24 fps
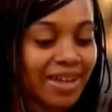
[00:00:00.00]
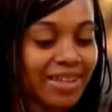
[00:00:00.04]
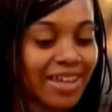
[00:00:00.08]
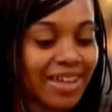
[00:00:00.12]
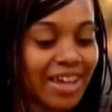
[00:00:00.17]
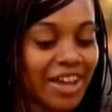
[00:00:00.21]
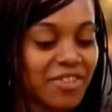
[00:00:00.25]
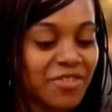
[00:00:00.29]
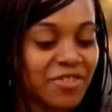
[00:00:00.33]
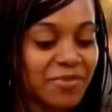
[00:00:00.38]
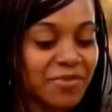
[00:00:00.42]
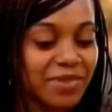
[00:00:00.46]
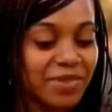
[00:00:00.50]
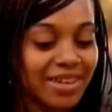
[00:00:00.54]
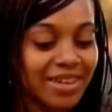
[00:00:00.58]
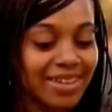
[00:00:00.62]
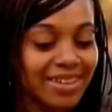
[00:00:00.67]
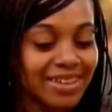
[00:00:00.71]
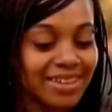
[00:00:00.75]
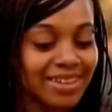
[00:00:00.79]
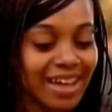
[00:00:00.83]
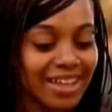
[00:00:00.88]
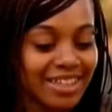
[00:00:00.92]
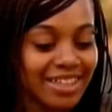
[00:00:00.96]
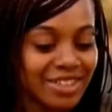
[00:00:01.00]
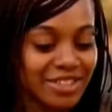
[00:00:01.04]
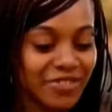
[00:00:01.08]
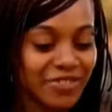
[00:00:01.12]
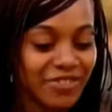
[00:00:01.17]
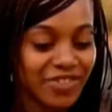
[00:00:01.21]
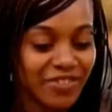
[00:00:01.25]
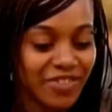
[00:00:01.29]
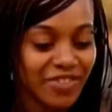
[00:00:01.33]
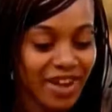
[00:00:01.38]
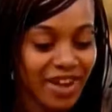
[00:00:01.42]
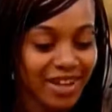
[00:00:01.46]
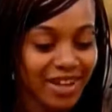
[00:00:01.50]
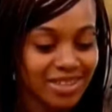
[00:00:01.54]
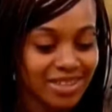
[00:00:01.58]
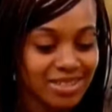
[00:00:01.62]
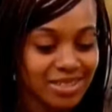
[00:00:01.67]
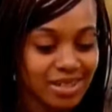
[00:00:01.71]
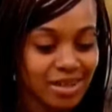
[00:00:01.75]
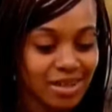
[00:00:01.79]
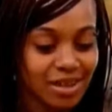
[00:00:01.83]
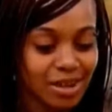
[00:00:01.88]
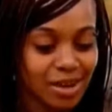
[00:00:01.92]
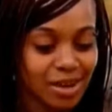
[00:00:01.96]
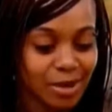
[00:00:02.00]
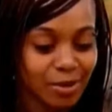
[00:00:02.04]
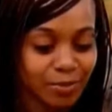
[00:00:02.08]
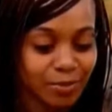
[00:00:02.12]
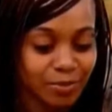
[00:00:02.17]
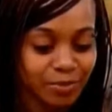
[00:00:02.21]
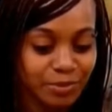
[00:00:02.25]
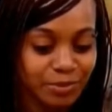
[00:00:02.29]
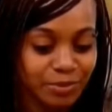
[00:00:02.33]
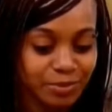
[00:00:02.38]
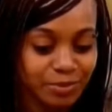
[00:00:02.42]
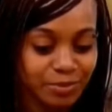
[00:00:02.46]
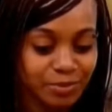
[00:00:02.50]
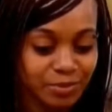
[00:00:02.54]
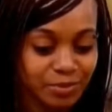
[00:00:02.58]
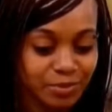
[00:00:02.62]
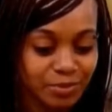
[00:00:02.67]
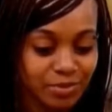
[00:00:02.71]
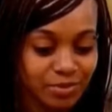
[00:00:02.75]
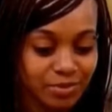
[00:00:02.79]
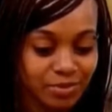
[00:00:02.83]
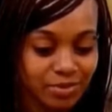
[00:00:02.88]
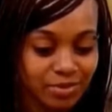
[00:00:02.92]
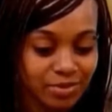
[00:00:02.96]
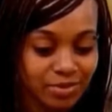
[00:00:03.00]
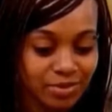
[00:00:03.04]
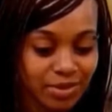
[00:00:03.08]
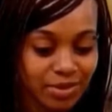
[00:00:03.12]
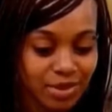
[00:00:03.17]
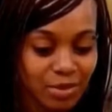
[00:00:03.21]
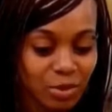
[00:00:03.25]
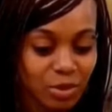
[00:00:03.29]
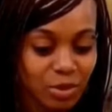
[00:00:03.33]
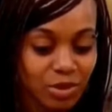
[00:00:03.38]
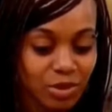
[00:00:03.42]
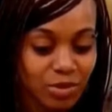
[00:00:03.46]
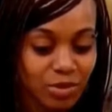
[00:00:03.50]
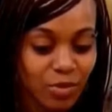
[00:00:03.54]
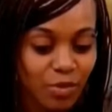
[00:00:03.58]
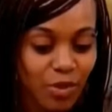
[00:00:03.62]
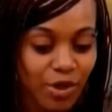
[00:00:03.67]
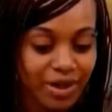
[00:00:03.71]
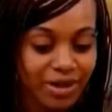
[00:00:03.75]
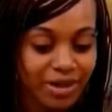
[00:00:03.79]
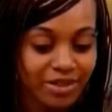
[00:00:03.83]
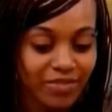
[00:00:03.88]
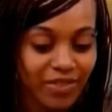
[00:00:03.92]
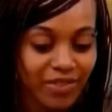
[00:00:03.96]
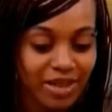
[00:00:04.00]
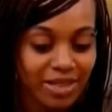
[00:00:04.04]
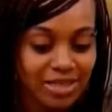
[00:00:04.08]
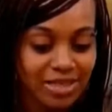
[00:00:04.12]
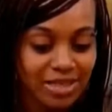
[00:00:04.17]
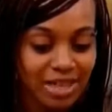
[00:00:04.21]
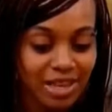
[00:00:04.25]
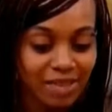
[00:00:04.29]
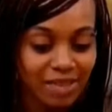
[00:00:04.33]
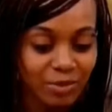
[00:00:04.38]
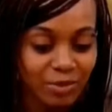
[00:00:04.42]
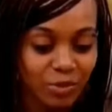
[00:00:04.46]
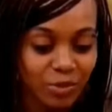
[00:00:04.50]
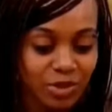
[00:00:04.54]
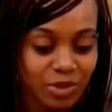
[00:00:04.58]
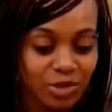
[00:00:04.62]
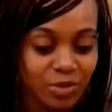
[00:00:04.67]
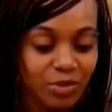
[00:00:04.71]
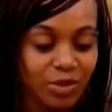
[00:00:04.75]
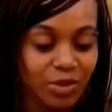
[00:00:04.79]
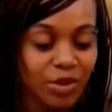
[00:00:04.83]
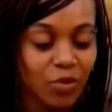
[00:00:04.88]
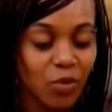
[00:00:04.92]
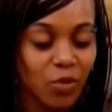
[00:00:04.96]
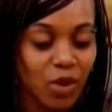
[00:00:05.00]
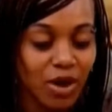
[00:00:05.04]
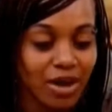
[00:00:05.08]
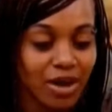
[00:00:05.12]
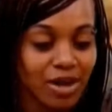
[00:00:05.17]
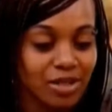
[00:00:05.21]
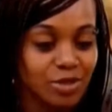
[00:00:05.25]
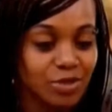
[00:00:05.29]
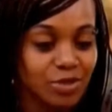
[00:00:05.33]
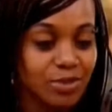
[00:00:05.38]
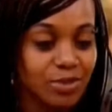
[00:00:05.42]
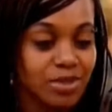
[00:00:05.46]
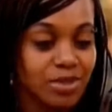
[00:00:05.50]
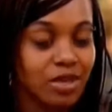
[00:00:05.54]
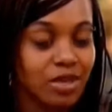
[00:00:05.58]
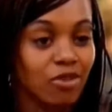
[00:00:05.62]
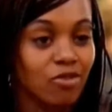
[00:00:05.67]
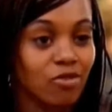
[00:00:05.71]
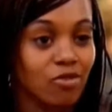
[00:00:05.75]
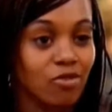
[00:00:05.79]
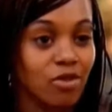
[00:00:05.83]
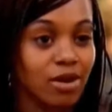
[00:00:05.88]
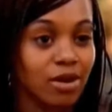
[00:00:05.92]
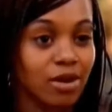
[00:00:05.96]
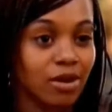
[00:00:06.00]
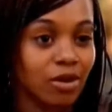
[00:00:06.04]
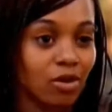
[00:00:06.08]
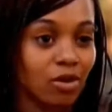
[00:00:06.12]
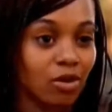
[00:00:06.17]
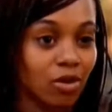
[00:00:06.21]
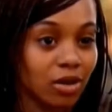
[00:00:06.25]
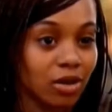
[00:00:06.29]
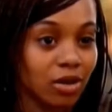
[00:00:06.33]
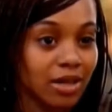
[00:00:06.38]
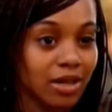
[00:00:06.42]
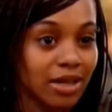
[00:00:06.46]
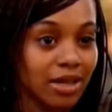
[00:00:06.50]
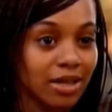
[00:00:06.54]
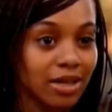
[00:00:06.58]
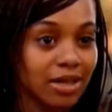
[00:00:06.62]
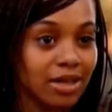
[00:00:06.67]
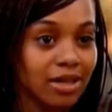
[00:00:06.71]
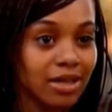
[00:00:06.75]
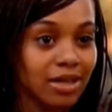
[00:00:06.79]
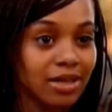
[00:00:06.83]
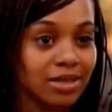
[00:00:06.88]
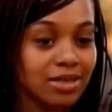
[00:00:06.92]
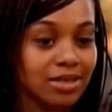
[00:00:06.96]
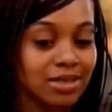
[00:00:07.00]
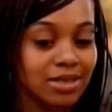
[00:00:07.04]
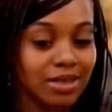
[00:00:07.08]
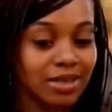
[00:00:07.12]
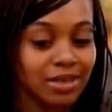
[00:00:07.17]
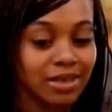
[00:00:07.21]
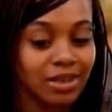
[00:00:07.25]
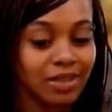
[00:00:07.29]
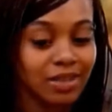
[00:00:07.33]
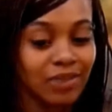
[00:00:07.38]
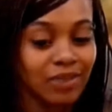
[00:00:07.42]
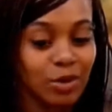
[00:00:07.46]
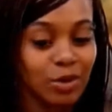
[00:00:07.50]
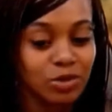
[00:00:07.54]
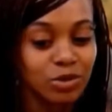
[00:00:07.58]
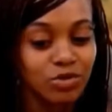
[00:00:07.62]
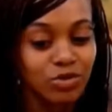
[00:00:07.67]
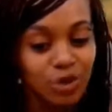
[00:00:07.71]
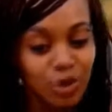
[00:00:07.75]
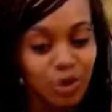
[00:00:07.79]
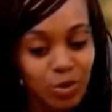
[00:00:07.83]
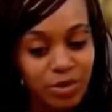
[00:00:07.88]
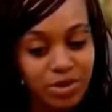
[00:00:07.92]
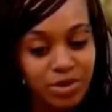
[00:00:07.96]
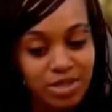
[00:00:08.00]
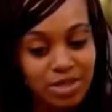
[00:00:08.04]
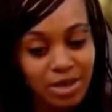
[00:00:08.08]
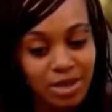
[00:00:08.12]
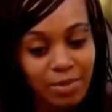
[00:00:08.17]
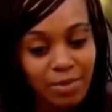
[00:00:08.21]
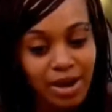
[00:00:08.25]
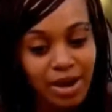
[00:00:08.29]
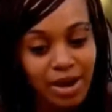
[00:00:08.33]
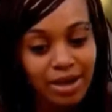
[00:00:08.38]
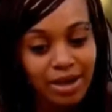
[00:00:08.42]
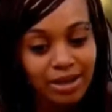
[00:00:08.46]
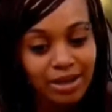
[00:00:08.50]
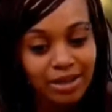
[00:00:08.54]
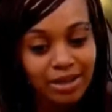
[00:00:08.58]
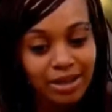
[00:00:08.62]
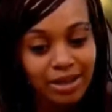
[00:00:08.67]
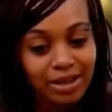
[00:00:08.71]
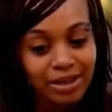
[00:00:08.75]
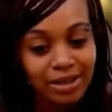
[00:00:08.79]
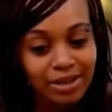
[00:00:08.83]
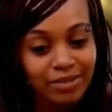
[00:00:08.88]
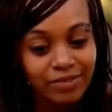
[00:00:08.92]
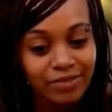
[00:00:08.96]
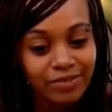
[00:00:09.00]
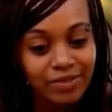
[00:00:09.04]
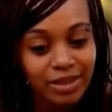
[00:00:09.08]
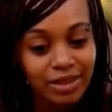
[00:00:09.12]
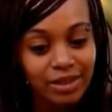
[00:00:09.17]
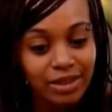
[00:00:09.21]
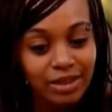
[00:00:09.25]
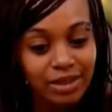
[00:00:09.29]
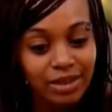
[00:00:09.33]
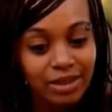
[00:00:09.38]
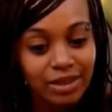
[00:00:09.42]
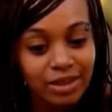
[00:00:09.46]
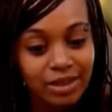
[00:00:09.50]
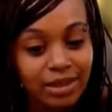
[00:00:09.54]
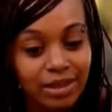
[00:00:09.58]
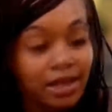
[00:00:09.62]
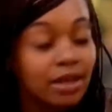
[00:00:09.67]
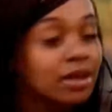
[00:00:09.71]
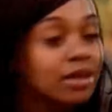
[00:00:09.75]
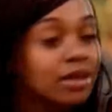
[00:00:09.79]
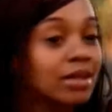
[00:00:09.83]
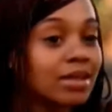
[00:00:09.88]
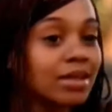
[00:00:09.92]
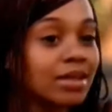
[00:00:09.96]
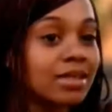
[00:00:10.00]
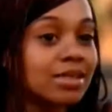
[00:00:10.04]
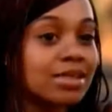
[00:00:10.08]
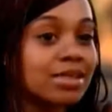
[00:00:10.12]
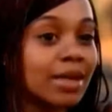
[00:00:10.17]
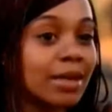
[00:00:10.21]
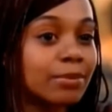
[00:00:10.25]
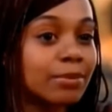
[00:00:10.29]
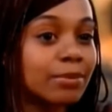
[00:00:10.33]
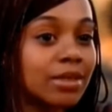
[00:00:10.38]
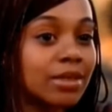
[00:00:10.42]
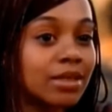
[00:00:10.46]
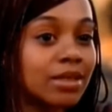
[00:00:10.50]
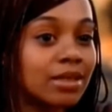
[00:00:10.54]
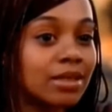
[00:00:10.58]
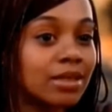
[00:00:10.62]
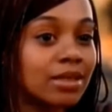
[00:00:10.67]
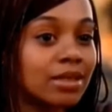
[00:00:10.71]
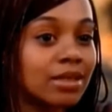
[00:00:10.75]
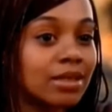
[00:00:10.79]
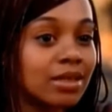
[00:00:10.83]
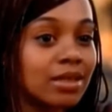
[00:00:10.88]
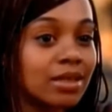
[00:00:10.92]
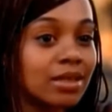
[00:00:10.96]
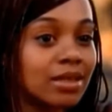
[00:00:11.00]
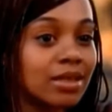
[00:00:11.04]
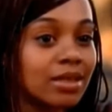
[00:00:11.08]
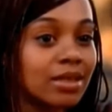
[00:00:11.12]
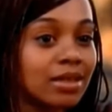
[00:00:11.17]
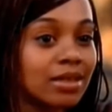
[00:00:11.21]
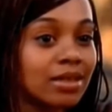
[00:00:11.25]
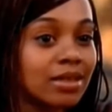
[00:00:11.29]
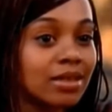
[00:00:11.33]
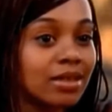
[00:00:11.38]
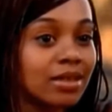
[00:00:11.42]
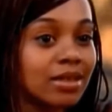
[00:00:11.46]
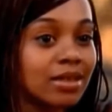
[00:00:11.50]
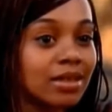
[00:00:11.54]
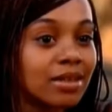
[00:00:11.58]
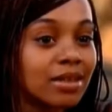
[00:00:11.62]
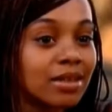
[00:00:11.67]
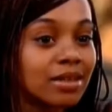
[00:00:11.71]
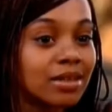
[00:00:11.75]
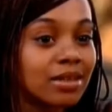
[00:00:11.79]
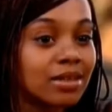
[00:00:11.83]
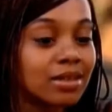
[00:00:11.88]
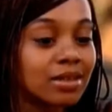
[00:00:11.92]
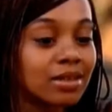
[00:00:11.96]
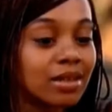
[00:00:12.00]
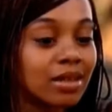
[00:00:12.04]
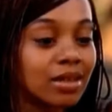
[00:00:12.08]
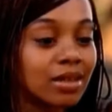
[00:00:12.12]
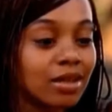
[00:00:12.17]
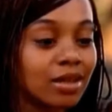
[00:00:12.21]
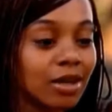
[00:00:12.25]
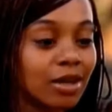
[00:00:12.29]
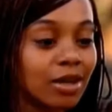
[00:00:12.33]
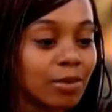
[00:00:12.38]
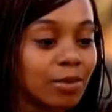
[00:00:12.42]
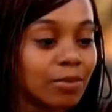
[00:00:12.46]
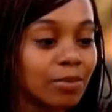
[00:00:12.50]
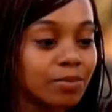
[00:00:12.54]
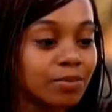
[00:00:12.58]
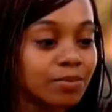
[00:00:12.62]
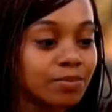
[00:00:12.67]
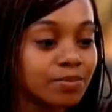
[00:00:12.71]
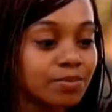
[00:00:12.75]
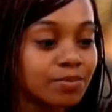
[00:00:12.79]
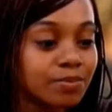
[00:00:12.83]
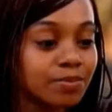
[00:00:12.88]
Tupac gave me lots of advice. The most important advice he gave me was to be 100% real. He said that if I was real with somebody and if they couldn't accept it, then